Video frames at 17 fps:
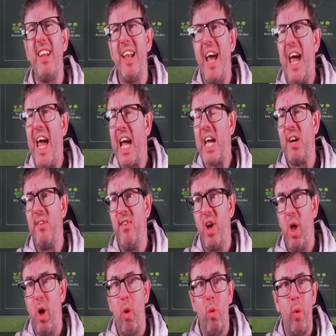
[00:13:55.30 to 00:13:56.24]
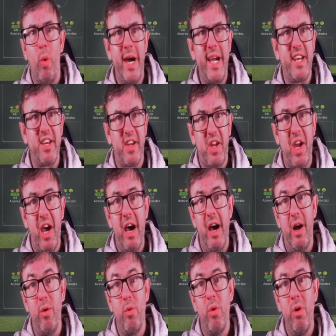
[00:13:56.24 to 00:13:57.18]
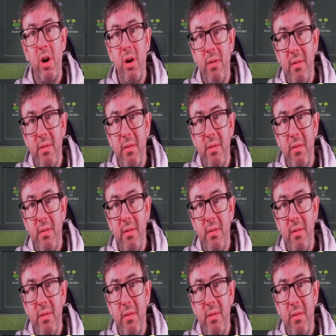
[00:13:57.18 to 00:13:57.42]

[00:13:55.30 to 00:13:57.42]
a heck of a long way to go.